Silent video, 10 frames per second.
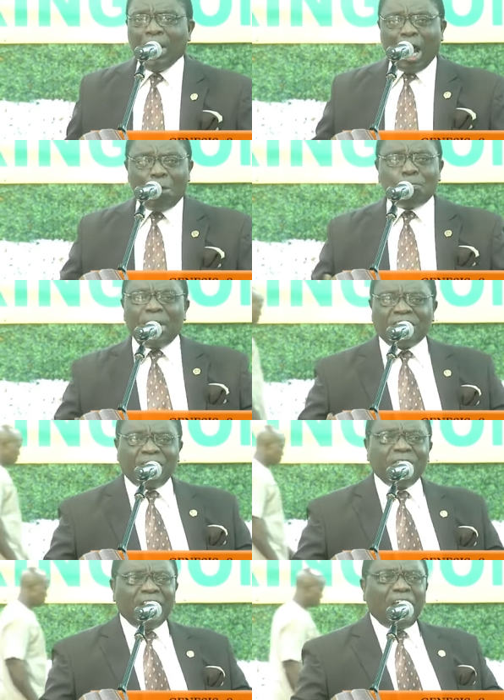I
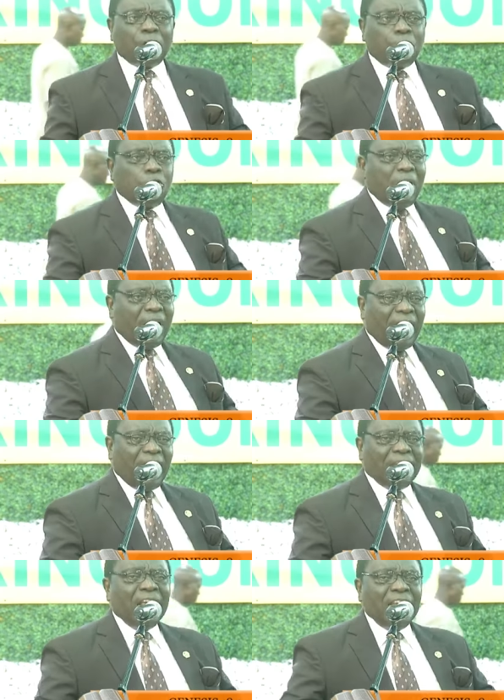perceive that they are good
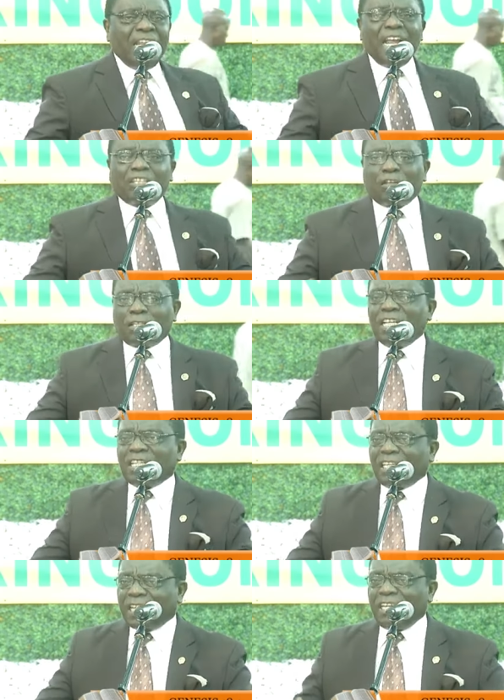men. Let us
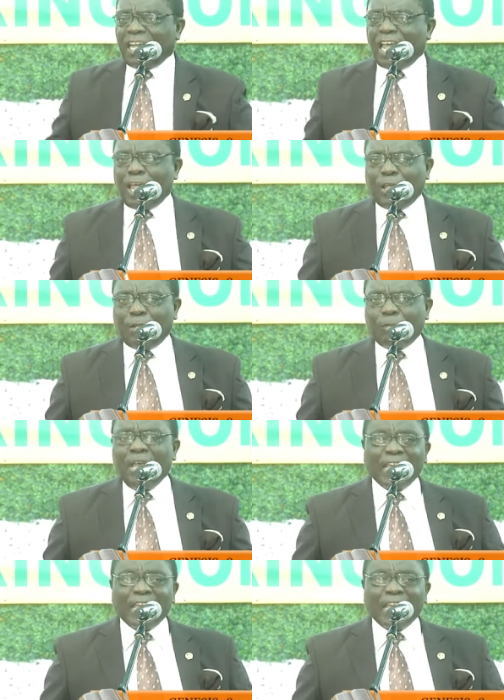entertain them.